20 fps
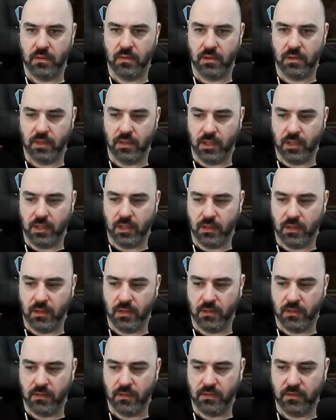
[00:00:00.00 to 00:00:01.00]
Well,
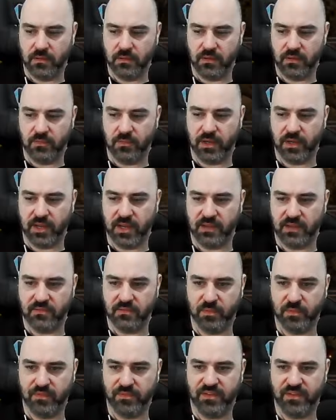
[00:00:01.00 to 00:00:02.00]
don't worry guys,
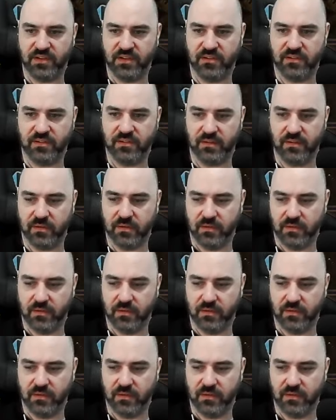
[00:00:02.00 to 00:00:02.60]
we're professionals here.